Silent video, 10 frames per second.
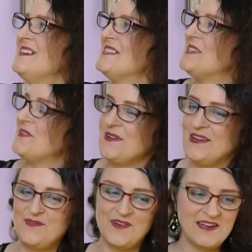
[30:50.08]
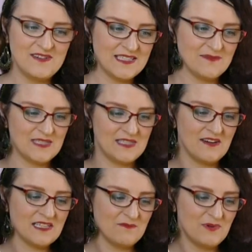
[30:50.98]
So I'm going to find her some
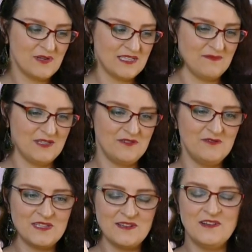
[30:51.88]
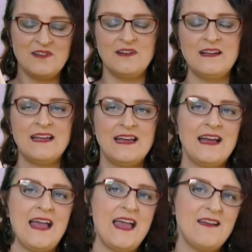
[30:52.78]
socks and put some shoes on her.
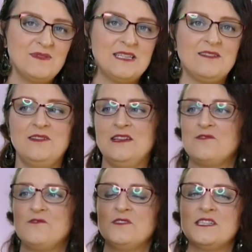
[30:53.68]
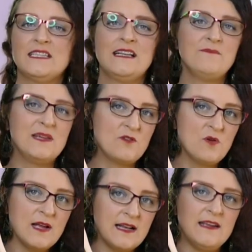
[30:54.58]
Absolutely gorgeous. Let me
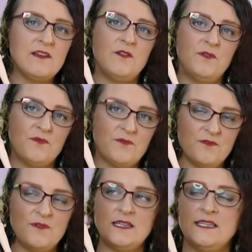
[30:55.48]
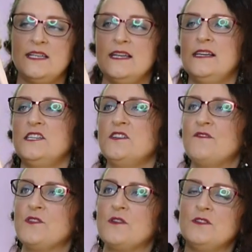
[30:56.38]
quickly go through articulation
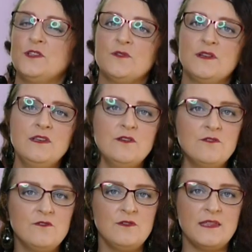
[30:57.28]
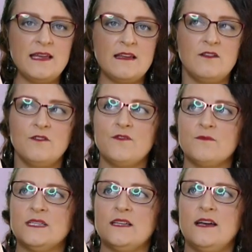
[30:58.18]
for those who are new. They can look
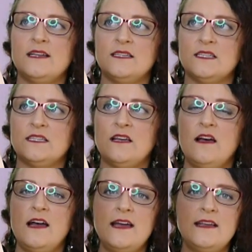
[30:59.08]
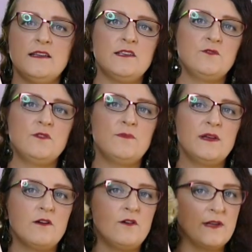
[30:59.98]
from side to side, do the
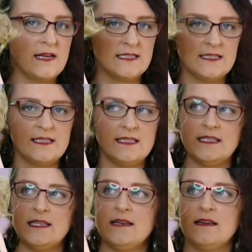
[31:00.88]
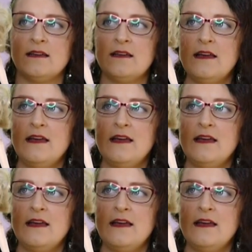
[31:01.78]
big old exorcist thing.